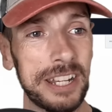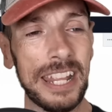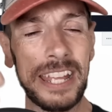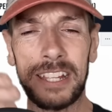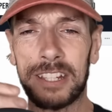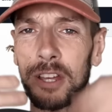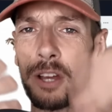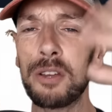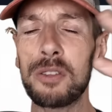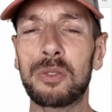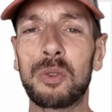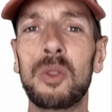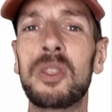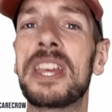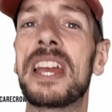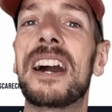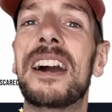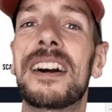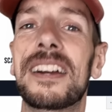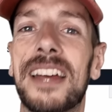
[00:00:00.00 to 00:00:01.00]
at it, go through
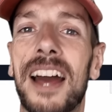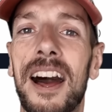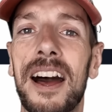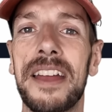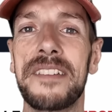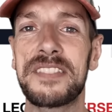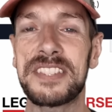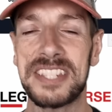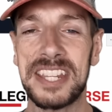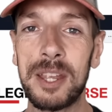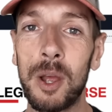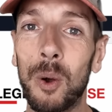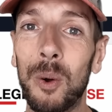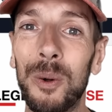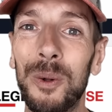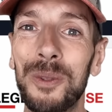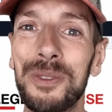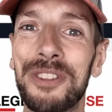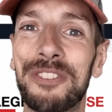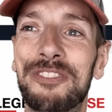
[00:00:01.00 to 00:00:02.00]
the archives, see
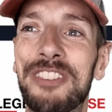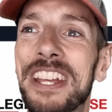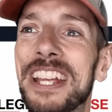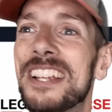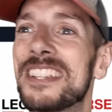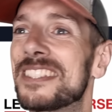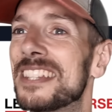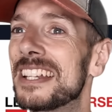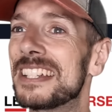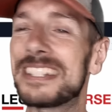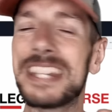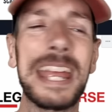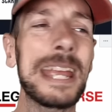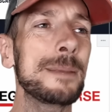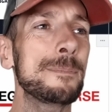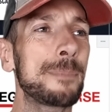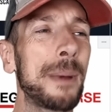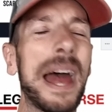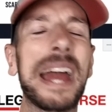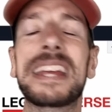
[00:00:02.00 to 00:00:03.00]
all the figures that
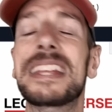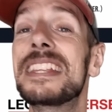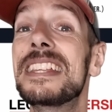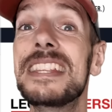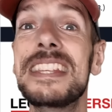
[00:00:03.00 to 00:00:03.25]
date back